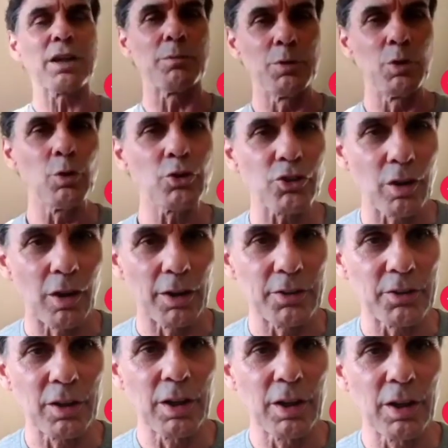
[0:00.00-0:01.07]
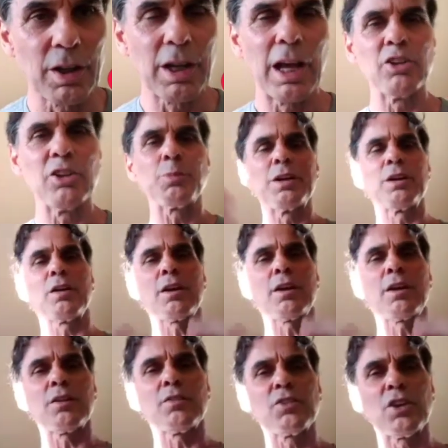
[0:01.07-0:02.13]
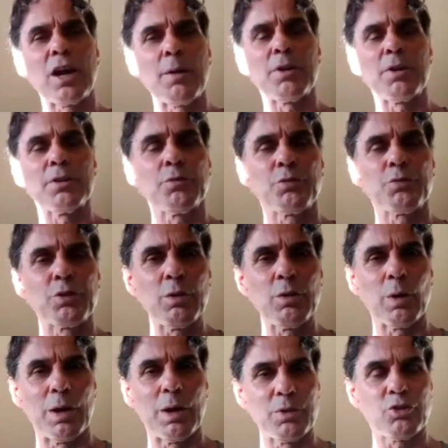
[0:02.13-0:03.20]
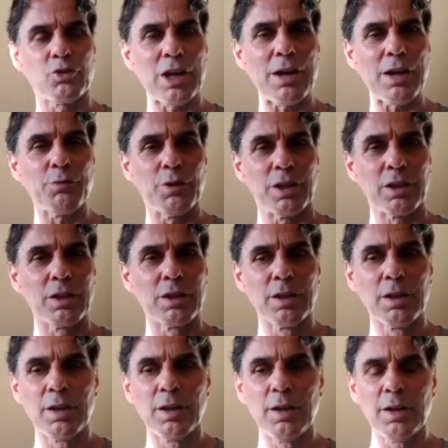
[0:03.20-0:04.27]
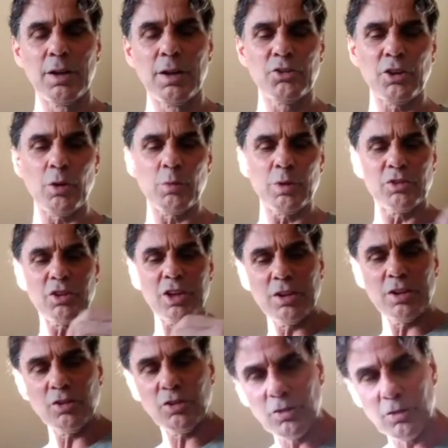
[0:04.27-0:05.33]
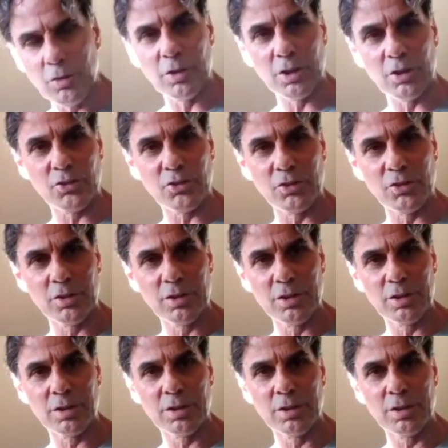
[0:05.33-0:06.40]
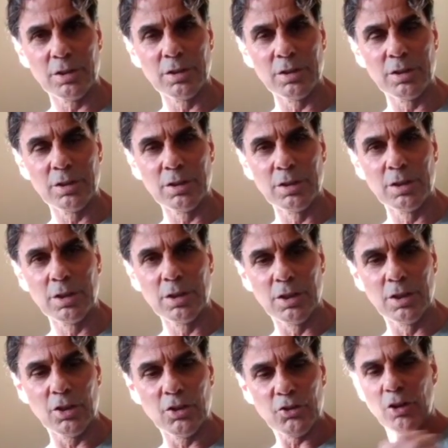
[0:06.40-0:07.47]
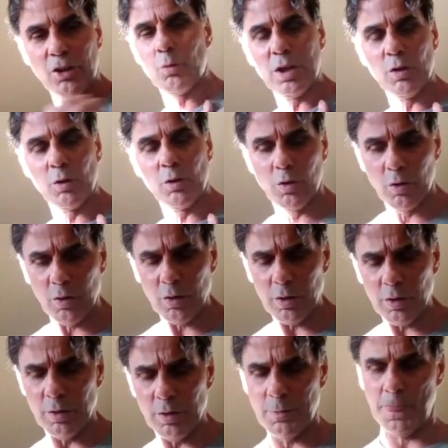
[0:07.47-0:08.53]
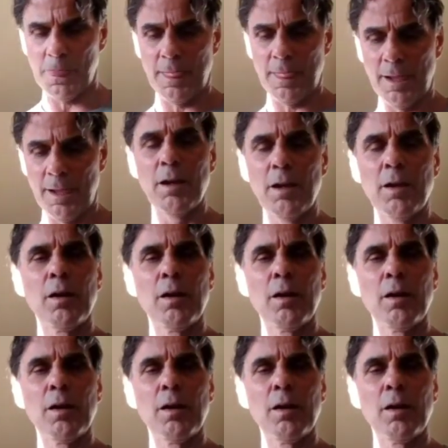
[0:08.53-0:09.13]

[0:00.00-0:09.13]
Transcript: where one commutes a lot and spend a lot of time on the freeway with traffic. So we tend to do this. So we all